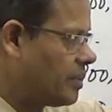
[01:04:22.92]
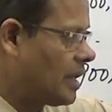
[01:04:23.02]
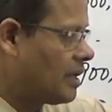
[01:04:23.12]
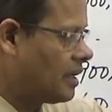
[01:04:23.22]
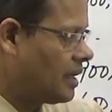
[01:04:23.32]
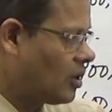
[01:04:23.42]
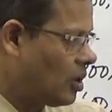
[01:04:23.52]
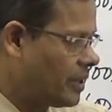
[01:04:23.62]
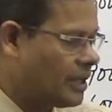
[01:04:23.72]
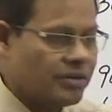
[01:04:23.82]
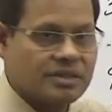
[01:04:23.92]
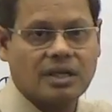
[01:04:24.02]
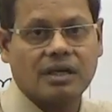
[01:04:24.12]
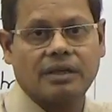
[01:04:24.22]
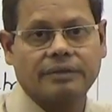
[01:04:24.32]
by 100, denominator is
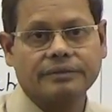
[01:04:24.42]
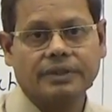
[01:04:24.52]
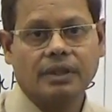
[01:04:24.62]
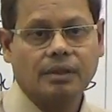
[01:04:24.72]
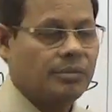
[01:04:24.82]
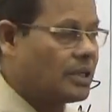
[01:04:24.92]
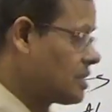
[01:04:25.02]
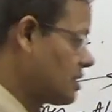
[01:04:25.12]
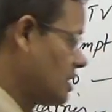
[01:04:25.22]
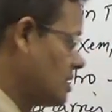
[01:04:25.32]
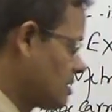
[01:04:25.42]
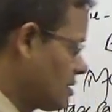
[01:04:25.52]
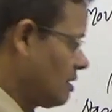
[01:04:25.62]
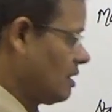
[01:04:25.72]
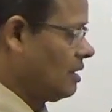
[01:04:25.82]
100 because it is
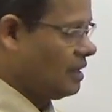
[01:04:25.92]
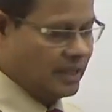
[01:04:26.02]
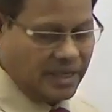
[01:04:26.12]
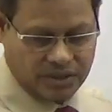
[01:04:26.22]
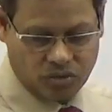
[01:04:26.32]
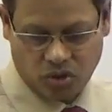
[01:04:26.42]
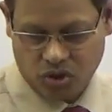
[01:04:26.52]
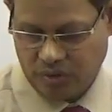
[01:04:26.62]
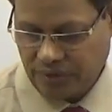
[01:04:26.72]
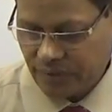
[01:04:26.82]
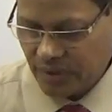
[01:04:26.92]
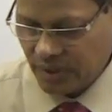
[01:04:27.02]
exclusive of